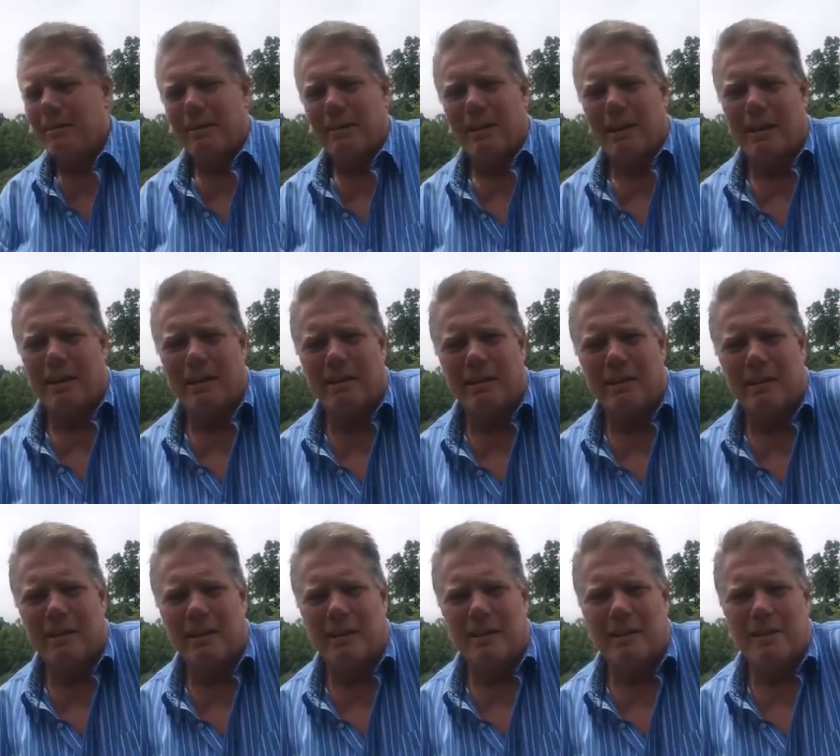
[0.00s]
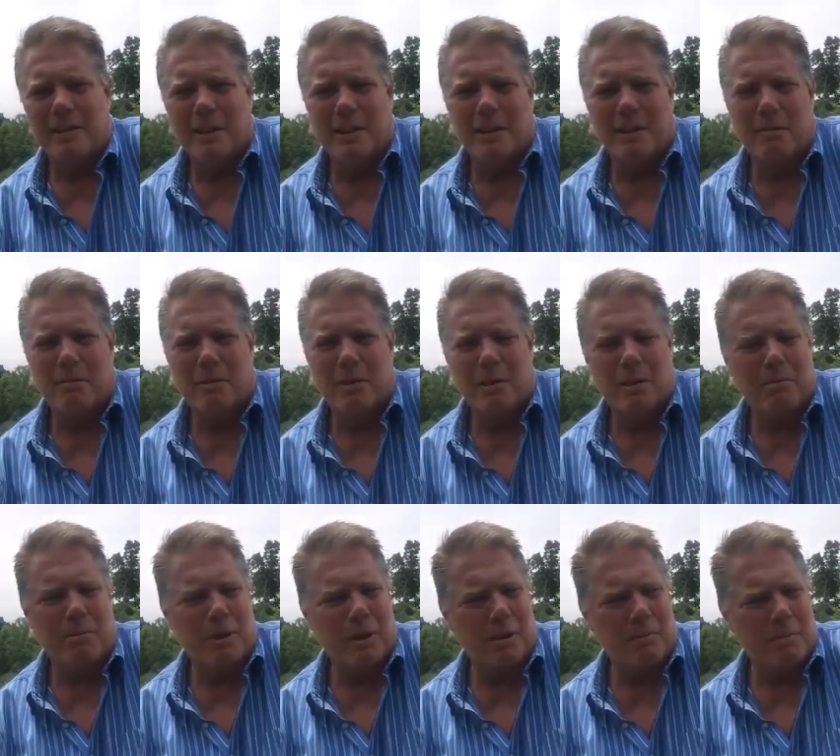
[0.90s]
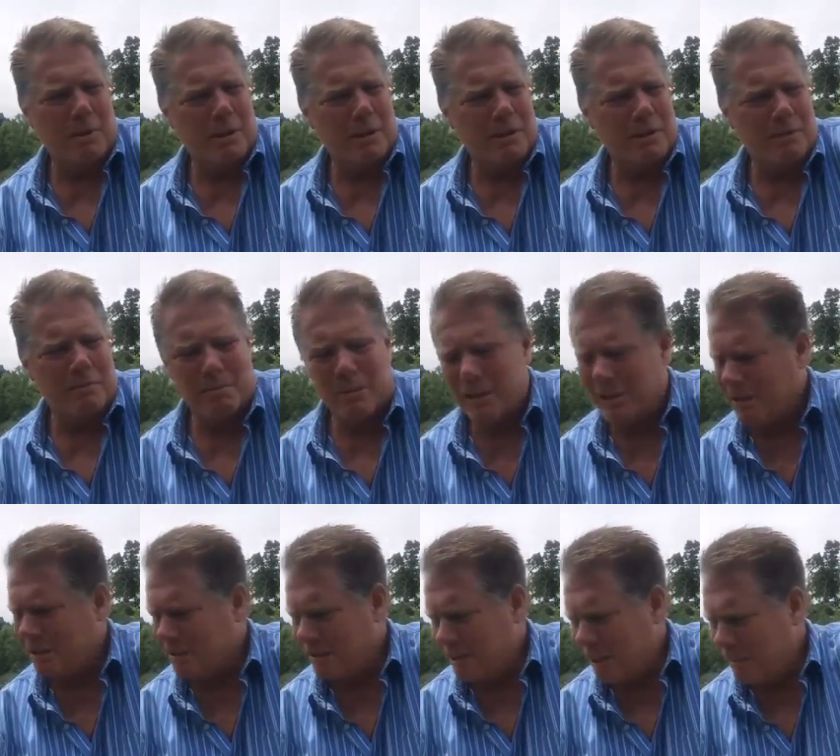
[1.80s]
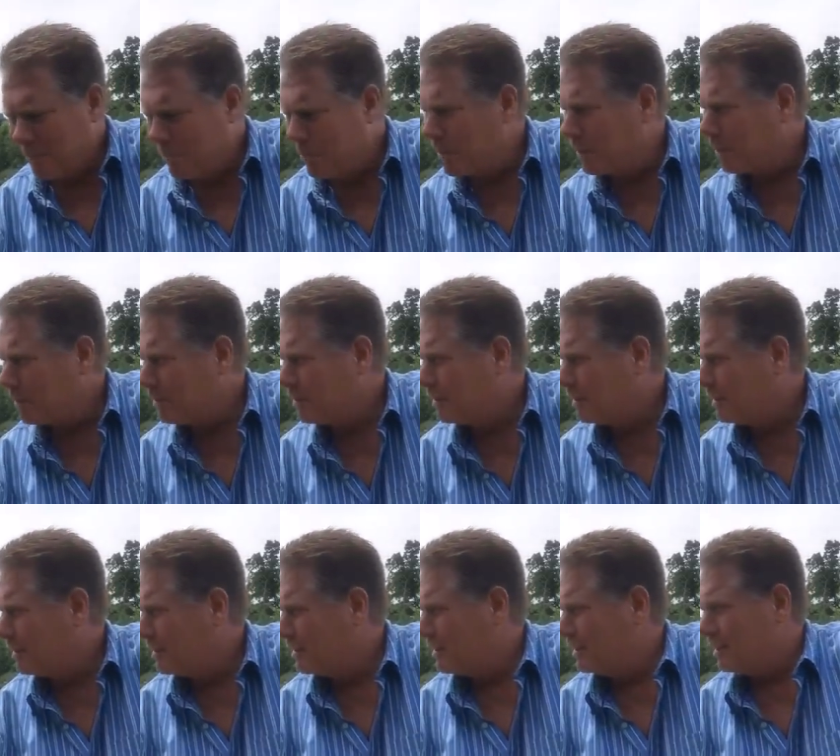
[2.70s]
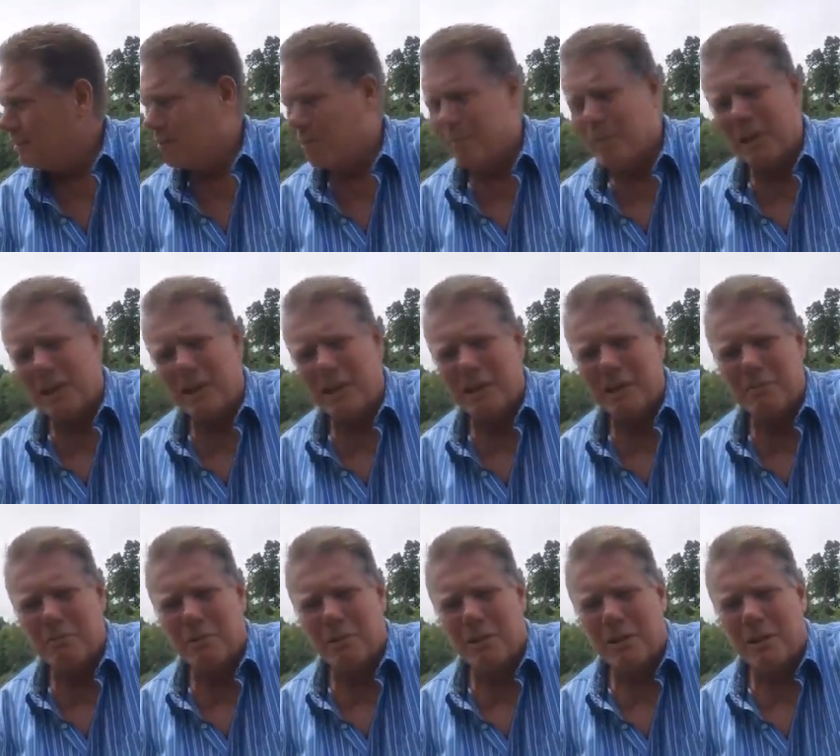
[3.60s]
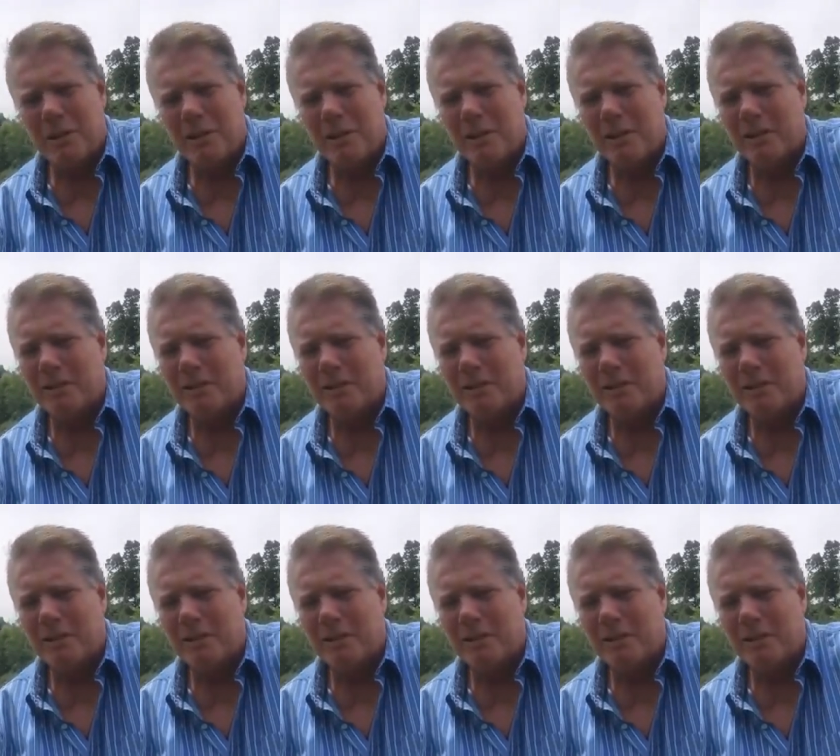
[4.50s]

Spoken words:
and sitting on one of the park benches I built when my kids were little.